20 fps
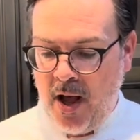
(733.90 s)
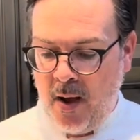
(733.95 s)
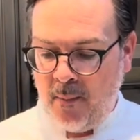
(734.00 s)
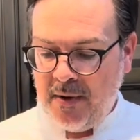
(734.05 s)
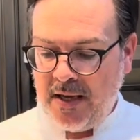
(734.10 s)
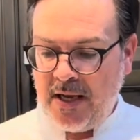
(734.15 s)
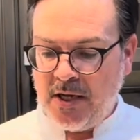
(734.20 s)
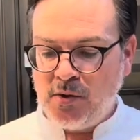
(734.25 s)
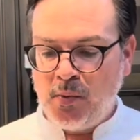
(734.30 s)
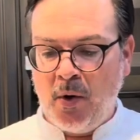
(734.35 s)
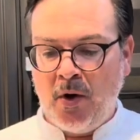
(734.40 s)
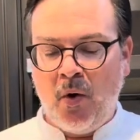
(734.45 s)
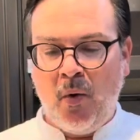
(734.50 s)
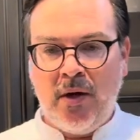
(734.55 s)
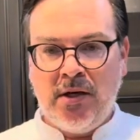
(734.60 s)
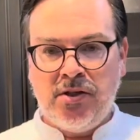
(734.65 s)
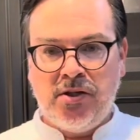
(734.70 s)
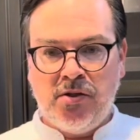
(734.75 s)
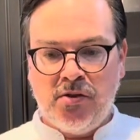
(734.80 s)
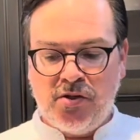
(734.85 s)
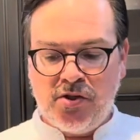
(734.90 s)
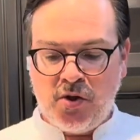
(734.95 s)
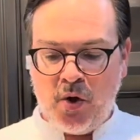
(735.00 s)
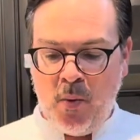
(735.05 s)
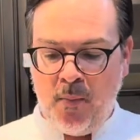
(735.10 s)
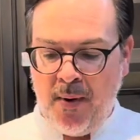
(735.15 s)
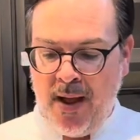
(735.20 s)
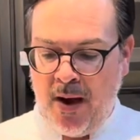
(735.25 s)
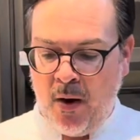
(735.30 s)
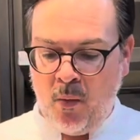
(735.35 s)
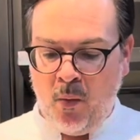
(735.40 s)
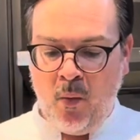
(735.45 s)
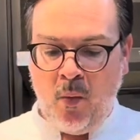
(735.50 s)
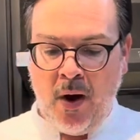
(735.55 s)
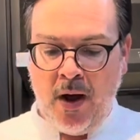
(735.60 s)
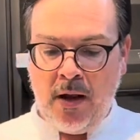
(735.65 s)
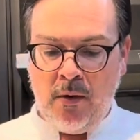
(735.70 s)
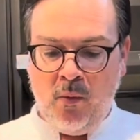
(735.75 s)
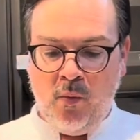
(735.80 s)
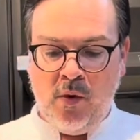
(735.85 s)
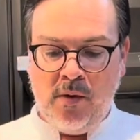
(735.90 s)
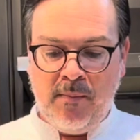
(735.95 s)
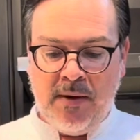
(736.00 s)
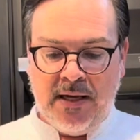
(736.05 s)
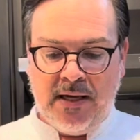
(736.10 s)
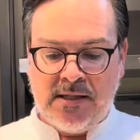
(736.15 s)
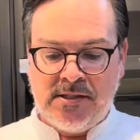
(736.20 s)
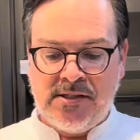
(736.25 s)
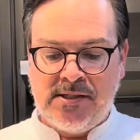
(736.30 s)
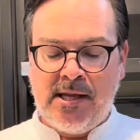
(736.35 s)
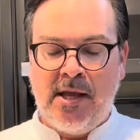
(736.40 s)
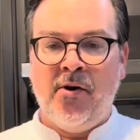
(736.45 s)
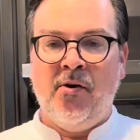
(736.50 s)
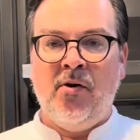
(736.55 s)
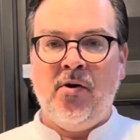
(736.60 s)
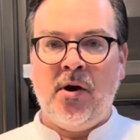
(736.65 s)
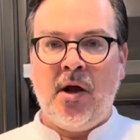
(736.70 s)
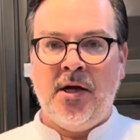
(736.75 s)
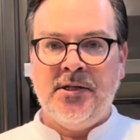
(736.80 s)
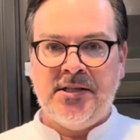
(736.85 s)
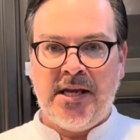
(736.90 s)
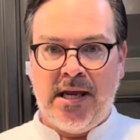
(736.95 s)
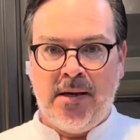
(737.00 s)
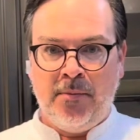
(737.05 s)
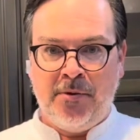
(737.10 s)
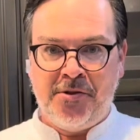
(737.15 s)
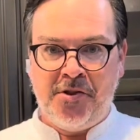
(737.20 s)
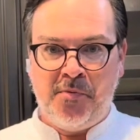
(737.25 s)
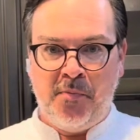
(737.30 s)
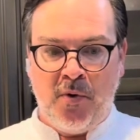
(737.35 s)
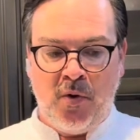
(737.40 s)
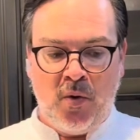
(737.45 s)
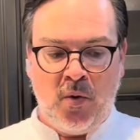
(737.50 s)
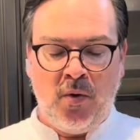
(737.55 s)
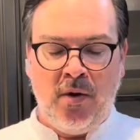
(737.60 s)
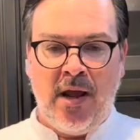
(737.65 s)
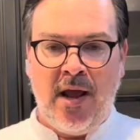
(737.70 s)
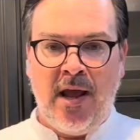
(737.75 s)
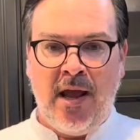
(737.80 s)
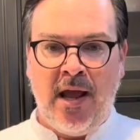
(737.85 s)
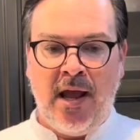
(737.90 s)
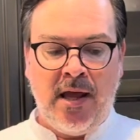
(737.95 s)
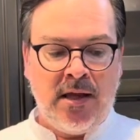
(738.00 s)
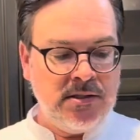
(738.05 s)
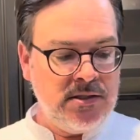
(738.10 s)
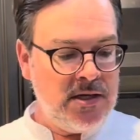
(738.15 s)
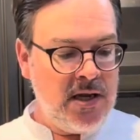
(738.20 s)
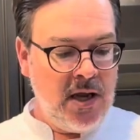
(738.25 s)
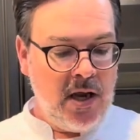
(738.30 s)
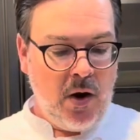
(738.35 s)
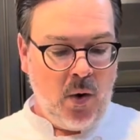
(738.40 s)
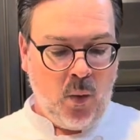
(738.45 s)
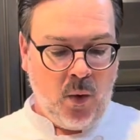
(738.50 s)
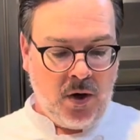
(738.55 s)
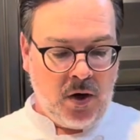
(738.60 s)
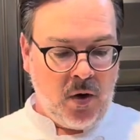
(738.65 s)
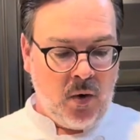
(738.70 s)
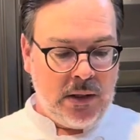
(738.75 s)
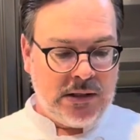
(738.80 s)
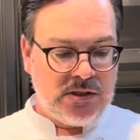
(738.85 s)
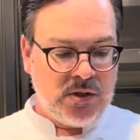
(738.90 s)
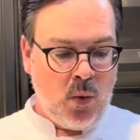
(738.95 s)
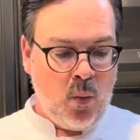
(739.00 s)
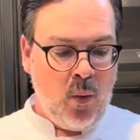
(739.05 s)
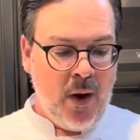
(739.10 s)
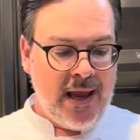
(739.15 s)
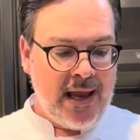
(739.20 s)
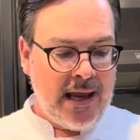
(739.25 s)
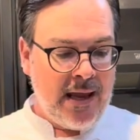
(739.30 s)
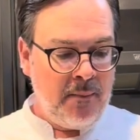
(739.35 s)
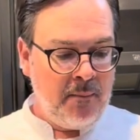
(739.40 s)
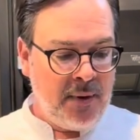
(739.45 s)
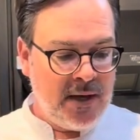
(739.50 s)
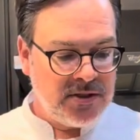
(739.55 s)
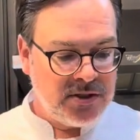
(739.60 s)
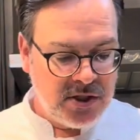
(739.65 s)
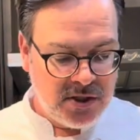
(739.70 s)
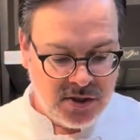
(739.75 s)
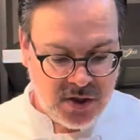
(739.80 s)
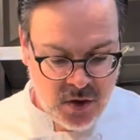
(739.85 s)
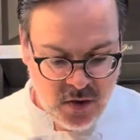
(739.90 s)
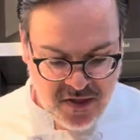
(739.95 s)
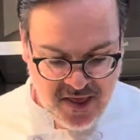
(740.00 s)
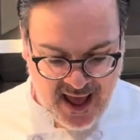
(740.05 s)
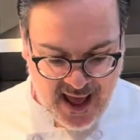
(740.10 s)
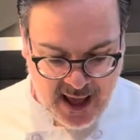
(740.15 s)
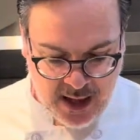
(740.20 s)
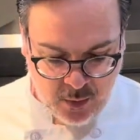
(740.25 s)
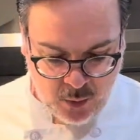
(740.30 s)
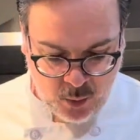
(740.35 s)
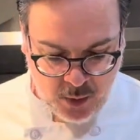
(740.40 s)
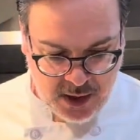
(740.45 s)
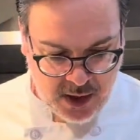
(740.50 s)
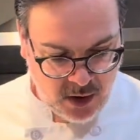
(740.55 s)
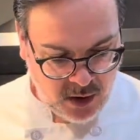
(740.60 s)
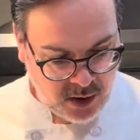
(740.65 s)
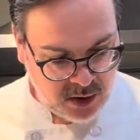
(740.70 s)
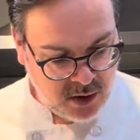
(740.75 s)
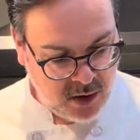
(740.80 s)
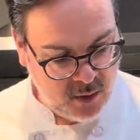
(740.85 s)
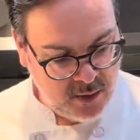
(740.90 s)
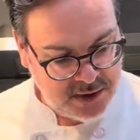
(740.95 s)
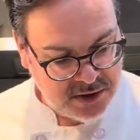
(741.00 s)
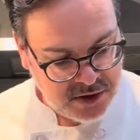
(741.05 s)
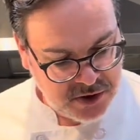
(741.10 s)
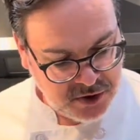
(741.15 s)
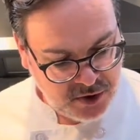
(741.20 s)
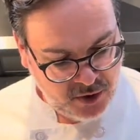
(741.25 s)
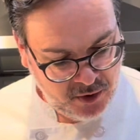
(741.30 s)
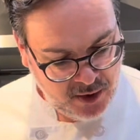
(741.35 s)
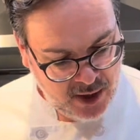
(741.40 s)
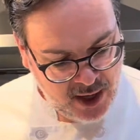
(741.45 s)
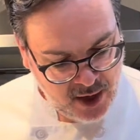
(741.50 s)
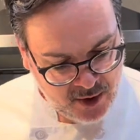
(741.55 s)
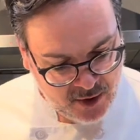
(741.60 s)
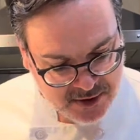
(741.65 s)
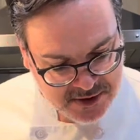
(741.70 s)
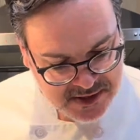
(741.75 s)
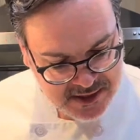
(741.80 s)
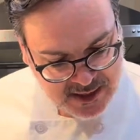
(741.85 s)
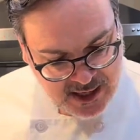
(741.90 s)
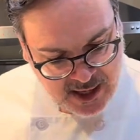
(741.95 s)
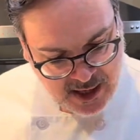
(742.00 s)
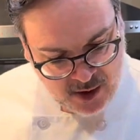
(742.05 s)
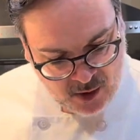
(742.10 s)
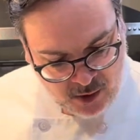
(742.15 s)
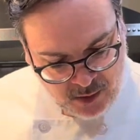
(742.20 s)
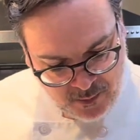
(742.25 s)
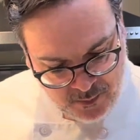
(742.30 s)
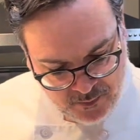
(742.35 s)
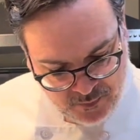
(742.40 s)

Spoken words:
because we're going to scoop out what would be considered a tablespoon and we're going to weigh it. But to do that, we are going to turn on our scale.